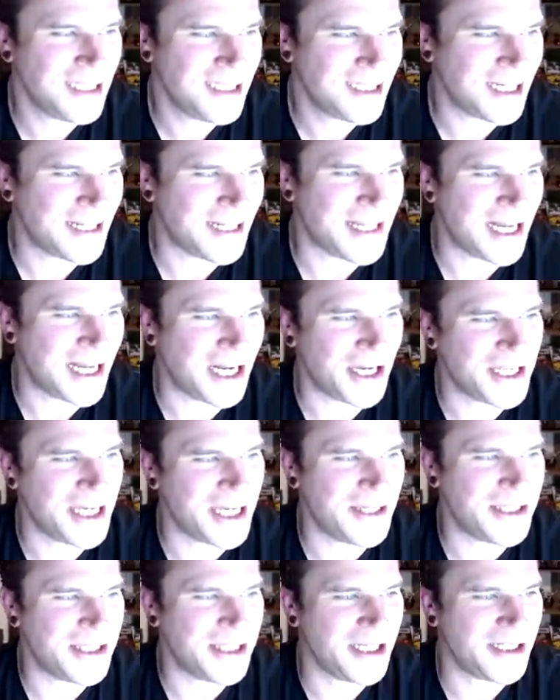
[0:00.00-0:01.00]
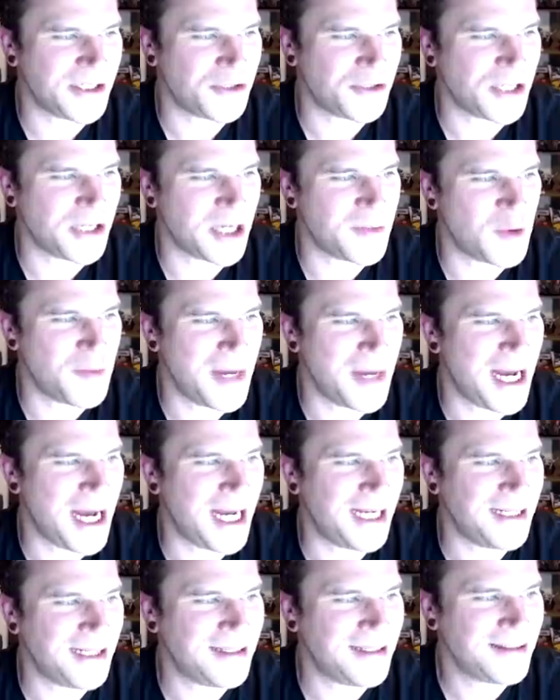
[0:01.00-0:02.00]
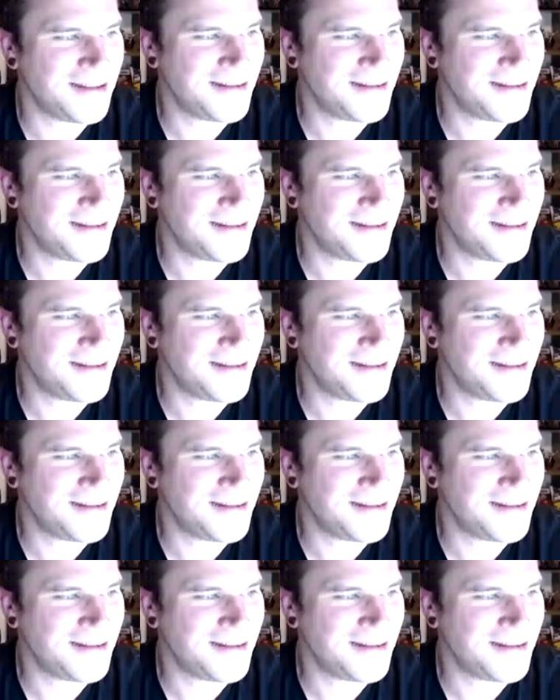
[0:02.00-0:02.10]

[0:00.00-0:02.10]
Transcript: Like, they're like, yeah, he's, he's a credible man.